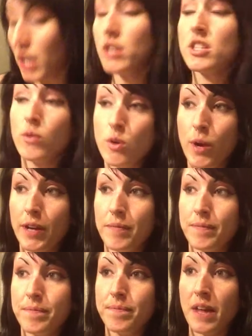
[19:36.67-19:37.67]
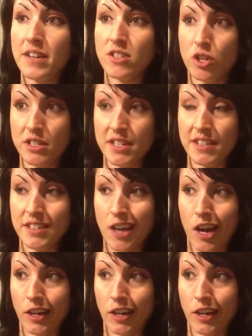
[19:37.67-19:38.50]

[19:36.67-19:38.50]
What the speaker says: So anyway, I started seeing Scott